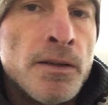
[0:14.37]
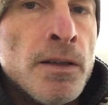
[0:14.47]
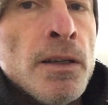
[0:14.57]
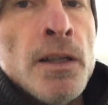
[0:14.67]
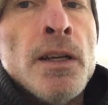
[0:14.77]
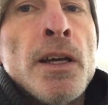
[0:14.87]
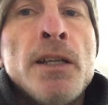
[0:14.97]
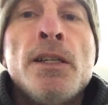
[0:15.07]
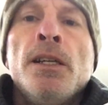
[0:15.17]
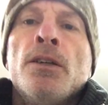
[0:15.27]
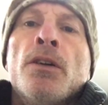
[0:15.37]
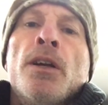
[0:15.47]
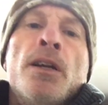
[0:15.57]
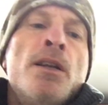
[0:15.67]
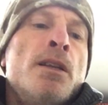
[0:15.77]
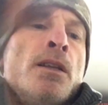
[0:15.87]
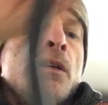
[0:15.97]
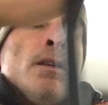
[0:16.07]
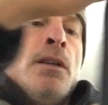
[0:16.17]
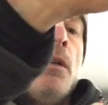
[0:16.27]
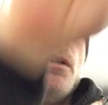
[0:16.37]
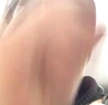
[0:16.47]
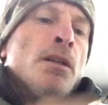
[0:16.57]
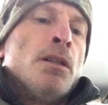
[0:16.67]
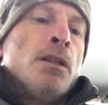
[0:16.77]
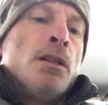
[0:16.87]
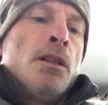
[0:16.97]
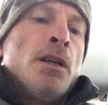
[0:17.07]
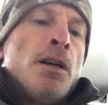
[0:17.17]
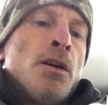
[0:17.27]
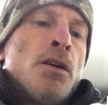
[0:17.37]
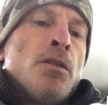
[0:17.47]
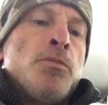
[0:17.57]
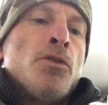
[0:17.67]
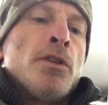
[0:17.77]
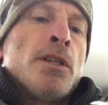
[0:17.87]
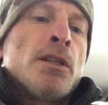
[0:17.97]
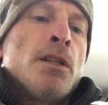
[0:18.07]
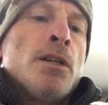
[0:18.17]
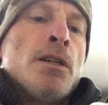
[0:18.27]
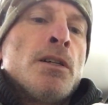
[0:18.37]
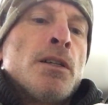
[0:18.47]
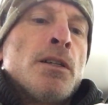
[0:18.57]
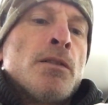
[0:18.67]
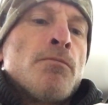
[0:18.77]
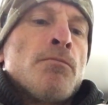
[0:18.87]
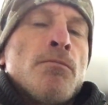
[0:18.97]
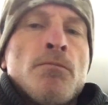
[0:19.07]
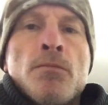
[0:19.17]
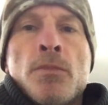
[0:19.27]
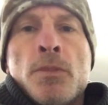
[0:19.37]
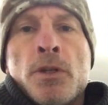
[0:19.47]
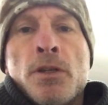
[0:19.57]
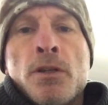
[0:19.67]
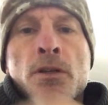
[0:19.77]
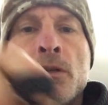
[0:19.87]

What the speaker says: and 19 grain lead hollow point slugs. So,